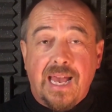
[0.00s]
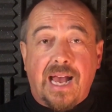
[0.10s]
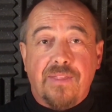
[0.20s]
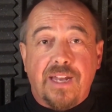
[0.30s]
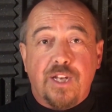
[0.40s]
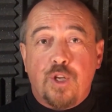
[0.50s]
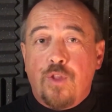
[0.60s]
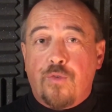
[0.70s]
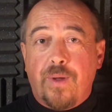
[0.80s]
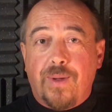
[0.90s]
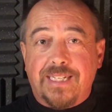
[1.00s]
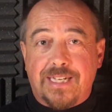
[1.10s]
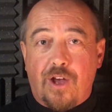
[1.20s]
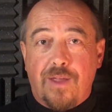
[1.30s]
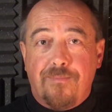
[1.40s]
And then in 2 or 3 weeks'
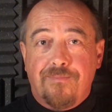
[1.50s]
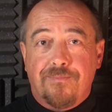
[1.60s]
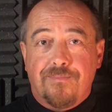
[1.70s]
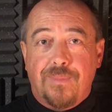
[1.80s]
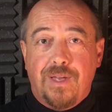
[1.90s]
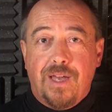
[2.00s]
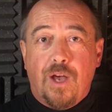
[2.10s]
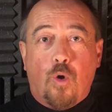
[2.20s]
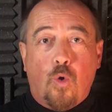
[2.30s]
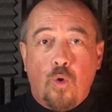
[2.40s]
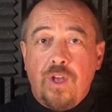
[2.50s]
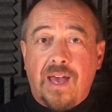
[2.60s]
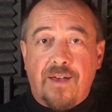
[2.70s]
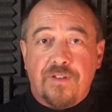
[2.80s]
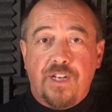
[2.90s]
time, all you
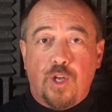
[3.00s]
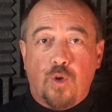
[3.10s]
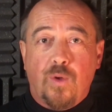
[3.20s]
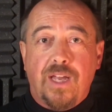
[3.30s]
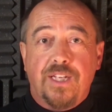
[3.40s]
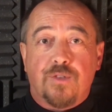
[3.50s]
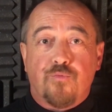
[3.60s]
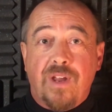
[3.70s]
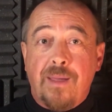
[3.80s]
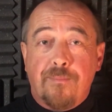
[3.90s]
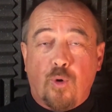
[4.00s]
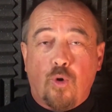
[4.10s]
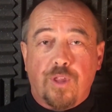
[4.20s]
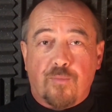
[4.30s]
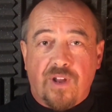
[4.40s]
have to do is
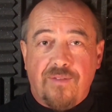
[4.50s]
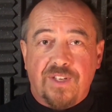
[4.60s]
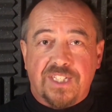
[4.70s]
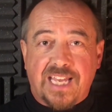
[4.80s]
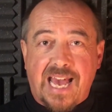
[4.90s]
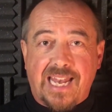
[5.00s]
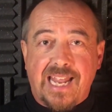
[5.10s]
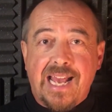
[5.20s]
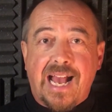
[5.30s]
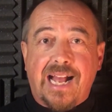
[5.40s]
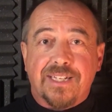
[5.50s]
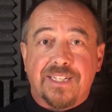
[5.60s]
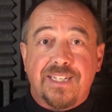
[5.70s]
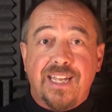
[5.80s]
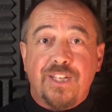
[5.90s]
re-import the previous scan and
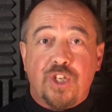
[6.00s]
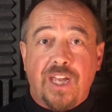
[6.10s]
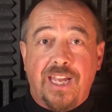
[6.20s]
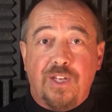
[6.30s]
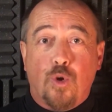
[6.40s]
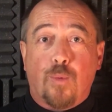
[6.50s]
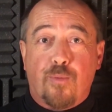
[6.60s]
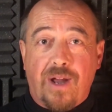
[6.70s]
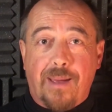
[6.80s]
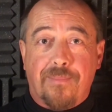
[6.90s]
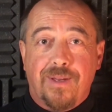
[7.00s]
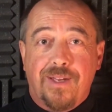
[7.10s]
stitch in your prep